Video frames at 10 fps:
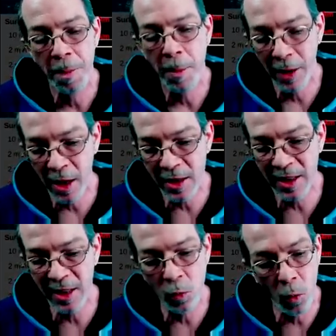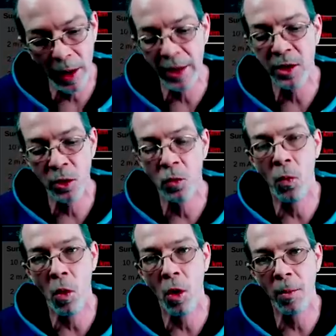because it gets way too
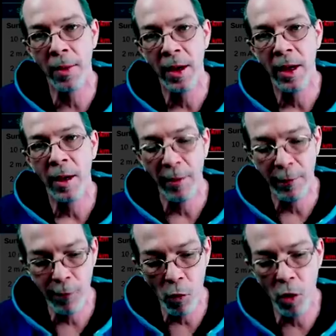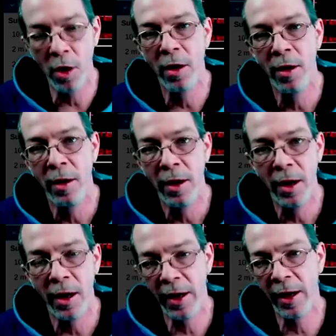warm before
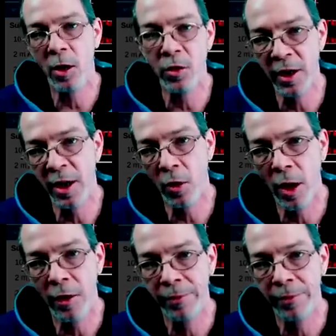uh, it goes to the ground.